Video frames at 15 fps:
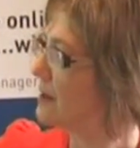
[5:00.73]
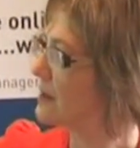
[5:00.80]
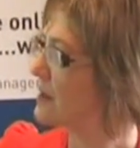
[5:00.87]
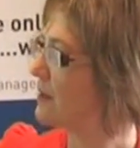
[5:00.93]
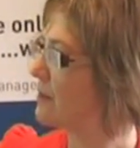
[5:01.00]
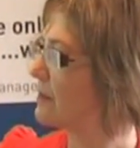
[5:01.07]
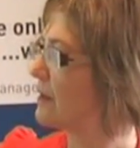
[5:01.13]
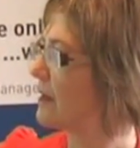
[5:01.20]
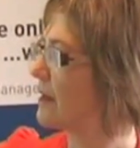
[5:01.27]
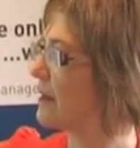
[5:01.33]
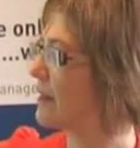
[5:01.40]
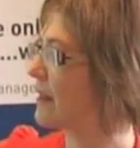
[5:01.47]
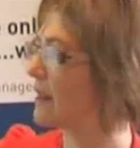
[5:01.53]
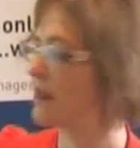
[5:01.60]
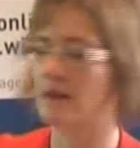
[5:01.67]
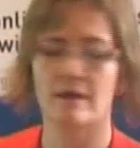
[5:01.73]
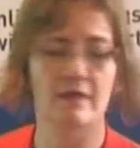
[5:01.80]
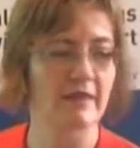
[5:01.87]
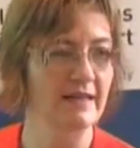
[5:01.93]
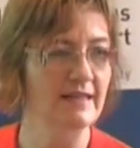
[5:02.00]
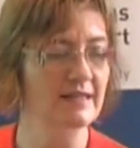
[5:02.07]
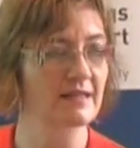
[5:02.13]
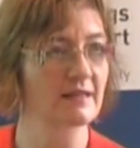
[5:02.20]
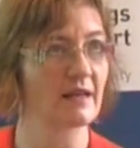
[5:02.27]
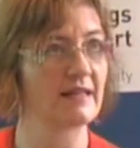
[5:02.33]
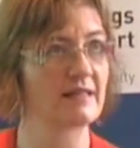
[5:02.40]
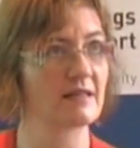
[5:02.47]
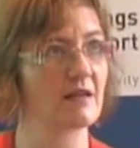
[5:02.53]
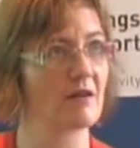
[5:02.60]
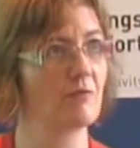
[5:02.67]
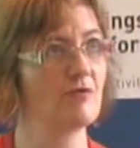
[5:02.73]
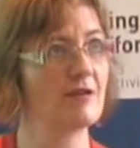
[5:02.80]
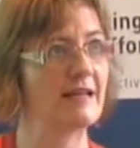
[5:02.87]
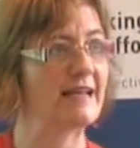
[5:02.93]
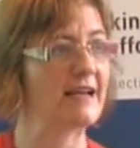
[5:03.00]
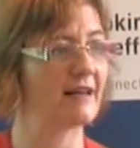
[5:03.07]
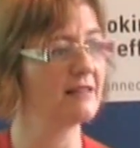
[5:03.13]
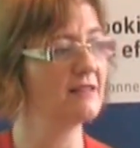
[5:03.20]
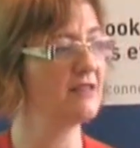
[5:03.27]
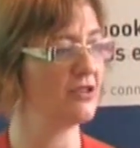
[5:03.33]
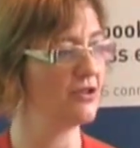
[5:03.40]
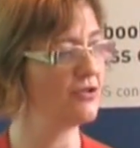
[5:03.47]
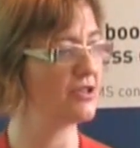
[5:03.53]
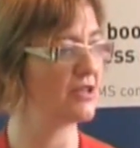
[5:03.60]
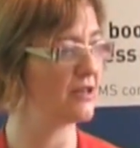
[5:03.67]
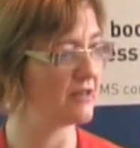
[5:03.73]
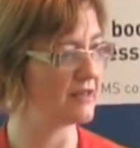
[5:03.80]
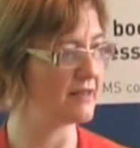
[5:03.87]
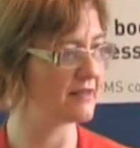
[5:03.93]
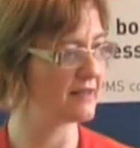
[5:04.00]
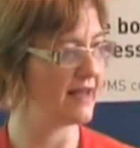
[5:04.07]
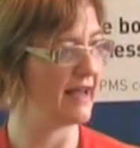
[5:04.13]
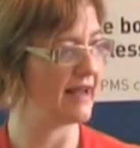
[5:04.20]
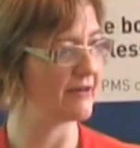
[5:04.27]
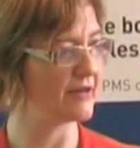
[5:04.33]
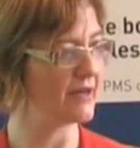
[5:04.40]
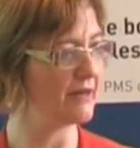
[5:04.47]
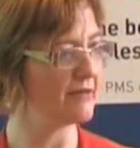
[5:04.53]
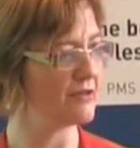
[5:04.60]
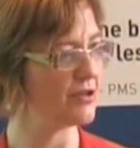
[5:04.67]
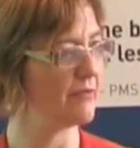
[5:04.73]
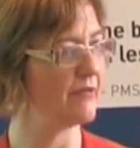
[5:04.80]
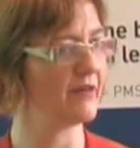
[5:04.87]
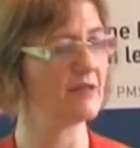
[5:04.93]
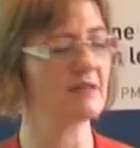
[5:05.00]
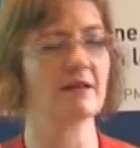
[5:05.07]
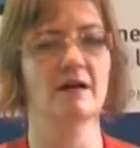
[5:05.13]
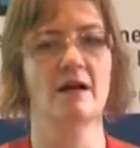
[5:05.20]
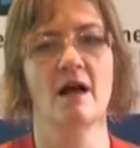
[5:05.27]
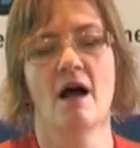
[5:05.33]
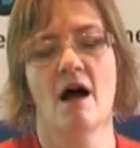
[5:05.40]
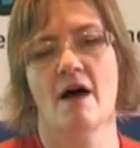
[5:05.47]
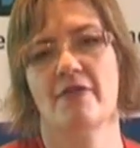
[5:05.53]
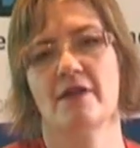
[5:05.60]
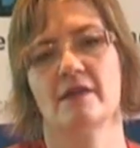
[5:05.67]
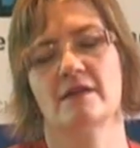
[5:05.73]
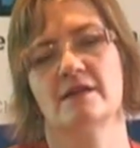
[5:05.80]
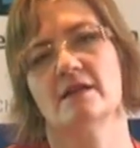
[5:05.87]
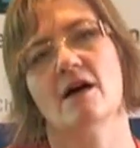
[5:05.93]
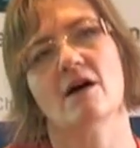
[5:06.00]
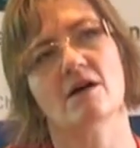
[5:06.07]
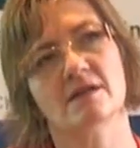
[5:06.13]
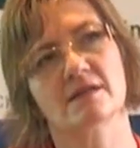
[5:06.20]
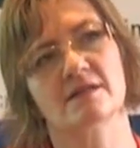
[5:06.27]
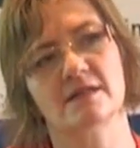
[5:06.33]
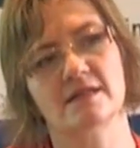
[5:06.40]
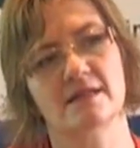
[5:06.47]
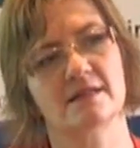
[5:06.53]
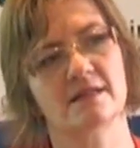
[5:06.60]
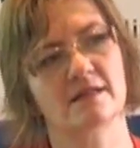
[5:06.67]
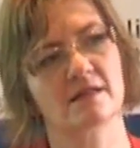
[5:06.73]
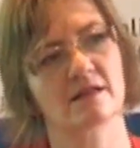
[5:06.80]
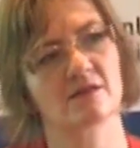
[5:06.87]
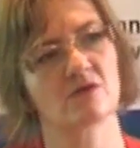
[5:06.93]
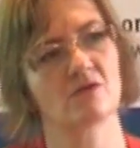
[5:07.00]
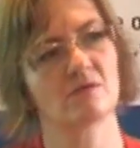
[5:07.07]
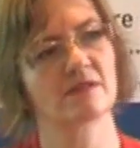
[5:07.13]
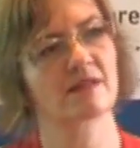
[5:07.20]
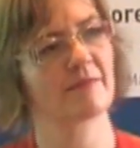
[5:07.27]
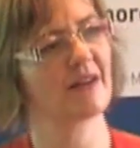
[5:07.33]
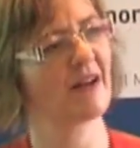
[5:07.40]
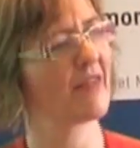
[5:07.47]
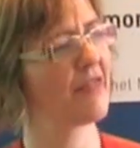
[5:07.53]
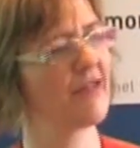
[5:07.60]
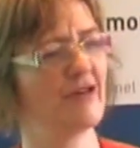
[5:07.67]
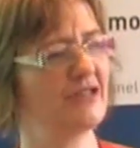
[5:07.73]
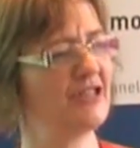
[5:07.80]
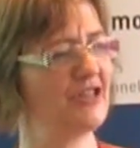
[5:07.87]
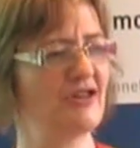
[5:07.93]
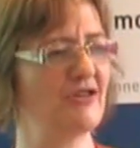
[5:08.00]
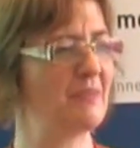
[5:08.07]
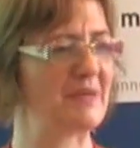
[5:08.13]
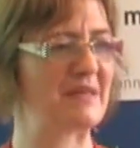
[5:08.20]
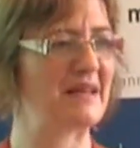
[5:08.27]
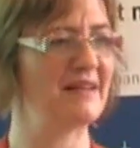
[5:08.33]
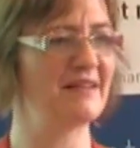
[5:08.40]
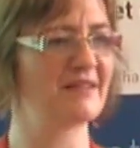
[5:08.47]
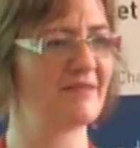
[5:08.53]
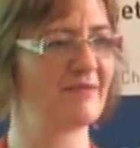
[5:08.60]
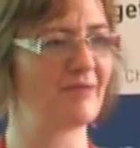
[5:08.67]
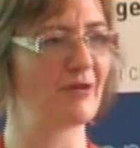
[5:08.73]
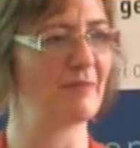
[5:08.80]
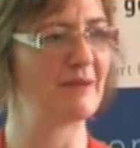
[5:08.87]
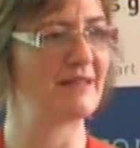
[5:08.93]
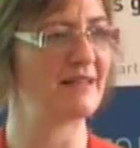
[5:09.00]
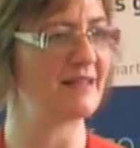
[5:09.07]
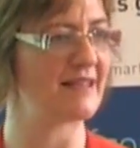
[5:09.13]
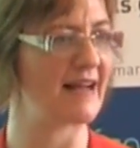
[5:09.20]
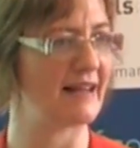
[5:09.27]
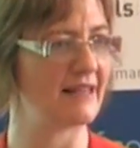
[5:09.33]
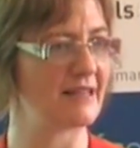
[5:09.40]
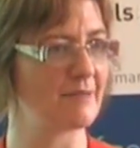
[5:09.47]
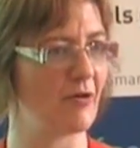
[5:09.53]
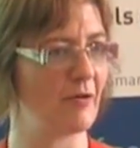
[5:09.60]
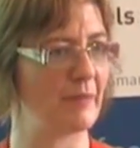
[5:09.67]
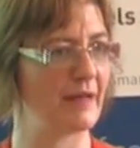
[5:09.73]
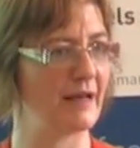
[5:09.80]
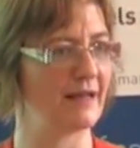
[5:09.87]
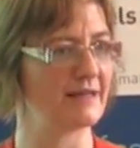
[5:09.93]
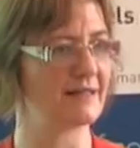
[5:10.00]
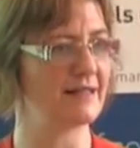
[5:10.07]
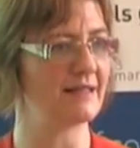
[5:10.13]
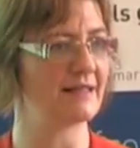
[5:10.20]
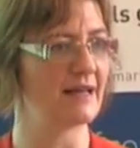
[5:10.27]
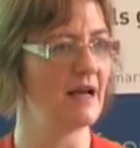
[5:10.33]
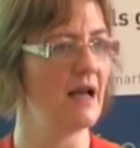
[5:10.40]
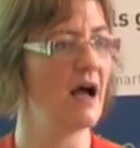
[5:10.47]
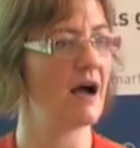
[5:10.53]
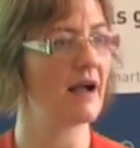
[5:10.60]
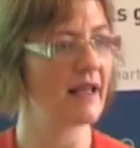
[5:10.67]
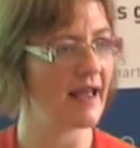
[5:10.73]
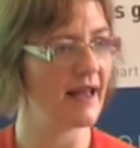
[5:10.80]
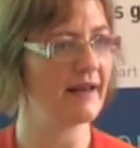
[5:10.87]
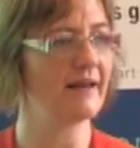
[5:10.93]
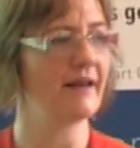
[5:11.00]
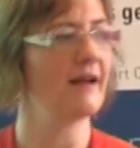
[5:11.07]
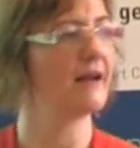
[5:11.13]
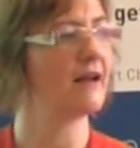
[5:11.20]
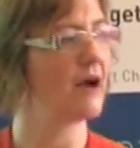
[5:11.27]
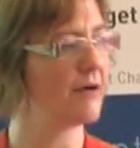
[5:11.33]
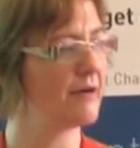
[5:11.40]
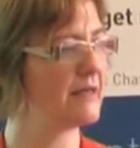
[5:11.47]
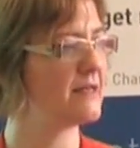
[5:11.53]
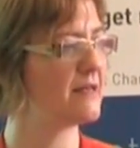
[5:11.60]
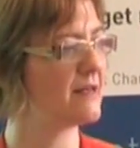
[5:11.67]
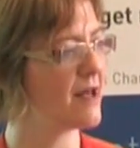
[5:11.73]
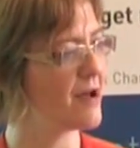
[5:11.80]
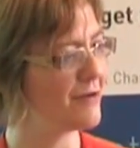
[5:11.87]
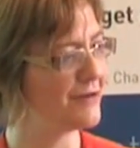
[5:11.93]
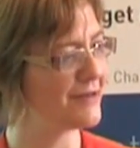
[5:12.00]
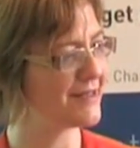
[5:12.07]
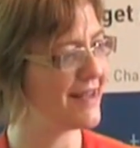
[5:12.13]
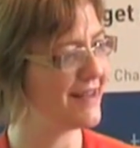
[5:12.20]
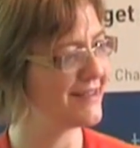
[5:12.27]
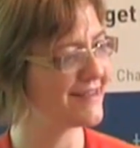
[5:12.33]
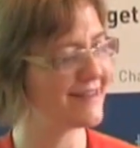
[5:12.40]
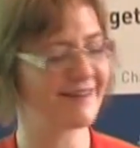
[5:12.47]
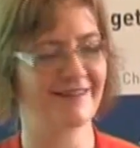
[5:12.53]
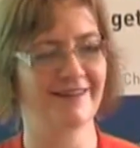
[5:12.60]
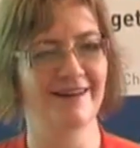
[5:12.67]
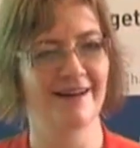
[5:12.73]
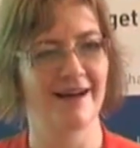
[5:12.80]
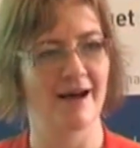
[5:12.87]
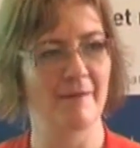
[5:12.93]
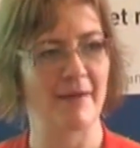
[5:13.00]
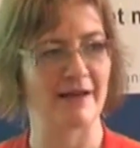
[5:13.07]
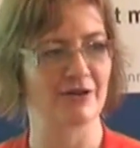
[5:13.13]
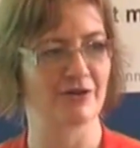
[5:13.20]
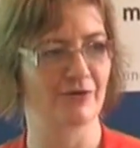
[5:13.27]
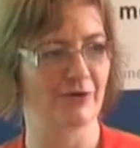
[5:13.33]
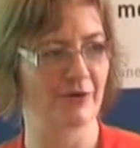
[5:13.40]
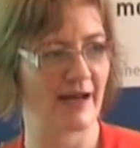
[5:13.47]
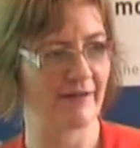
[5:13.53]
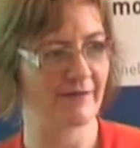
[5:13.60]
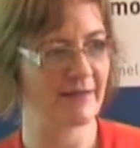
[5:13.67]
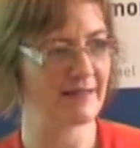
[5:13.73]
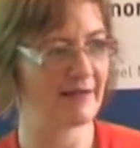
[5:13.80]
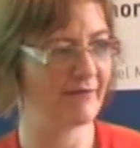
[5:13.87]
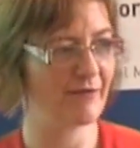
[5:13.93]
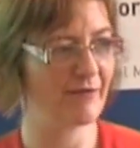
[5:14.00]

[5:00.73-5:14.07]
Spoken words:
So this isn't really underutilised area in TripAdvisor. I think the last statistics I saw was something like 32% of properties had this populated. Again, go into the owner centre and make sure you have this